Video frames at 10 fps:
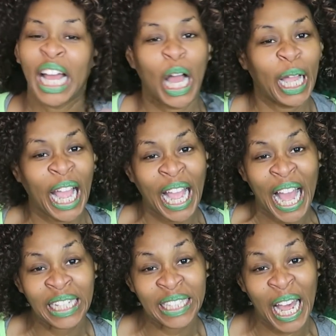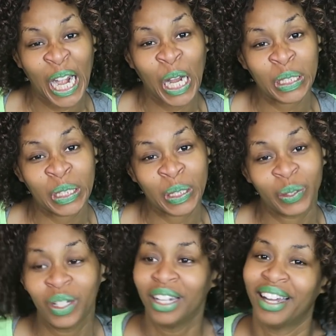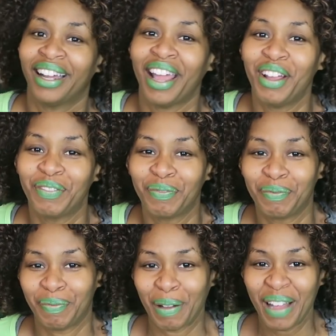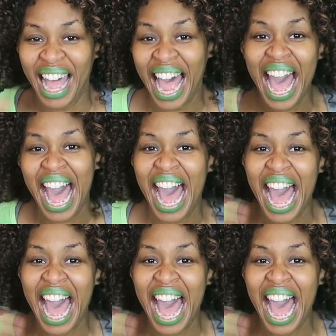Okay, outside of those two. Okay, bye-bye.